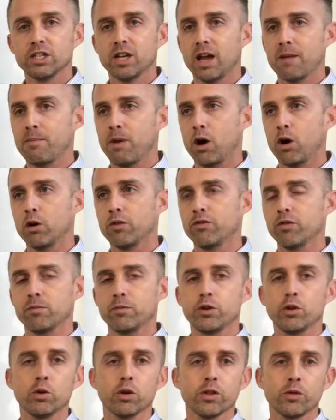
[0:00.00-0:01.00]
I borrowed from
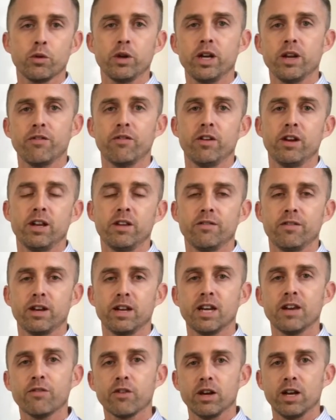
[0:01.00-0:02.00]
2 or 3
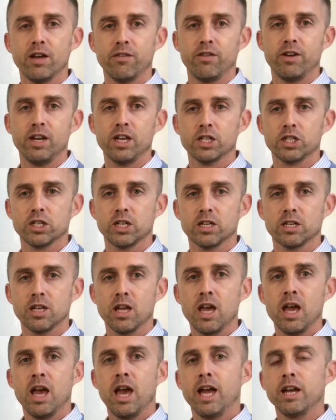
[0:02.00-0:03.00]
different definitions
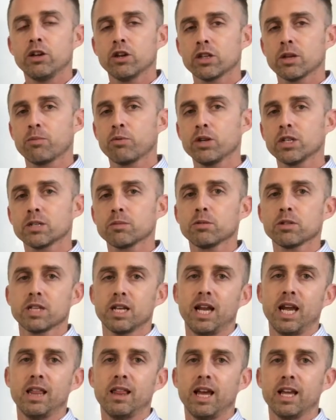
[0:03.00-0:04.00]
and took the principles that
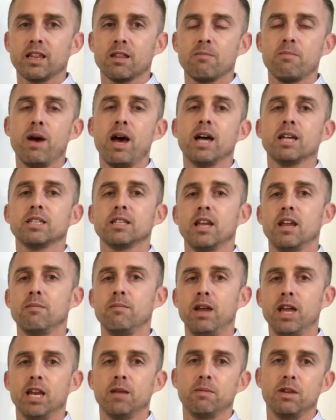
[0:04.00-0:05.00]
I liked the best and
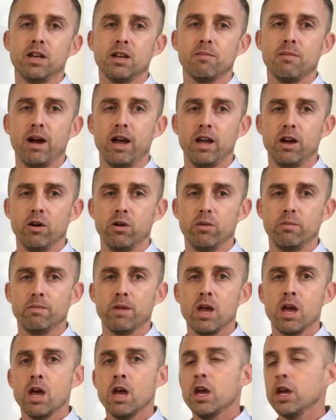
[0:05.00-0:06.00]
made them into my own.
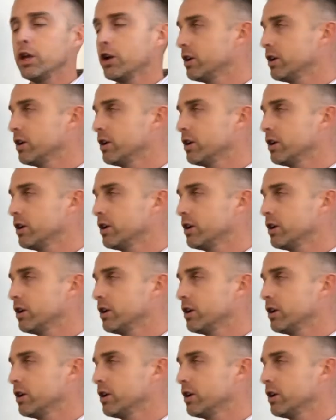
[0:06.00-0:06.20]
Your